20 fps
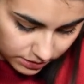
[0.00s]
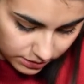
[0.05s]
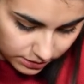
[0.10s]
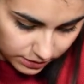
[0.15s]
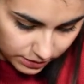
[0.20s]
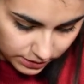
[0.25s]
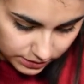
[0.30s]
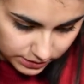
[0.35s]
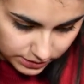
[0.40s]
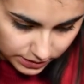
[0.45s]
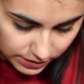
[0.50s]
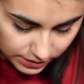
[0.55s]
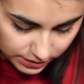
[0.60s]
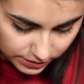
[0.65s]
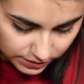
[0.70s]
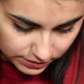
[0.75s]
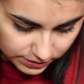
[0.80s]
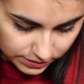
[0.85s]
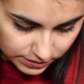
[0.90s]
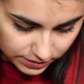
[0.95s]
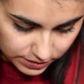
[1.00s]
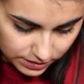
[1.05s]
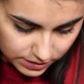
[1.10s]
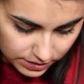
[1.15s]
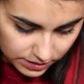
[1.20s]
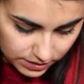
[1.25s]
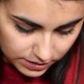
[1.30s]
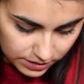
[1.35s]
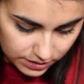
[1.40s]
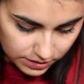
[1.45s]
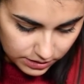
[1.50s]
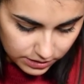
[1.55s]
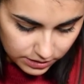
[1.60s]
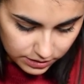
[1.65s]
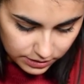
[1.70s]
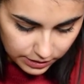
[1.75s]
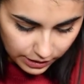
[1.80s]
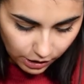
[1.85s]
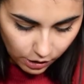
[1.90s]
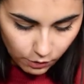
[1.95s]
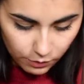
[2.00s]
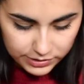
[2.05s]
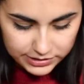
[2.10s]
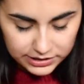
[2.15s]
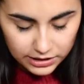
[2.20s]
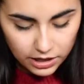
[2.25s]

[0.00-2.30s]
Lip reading: This is, they always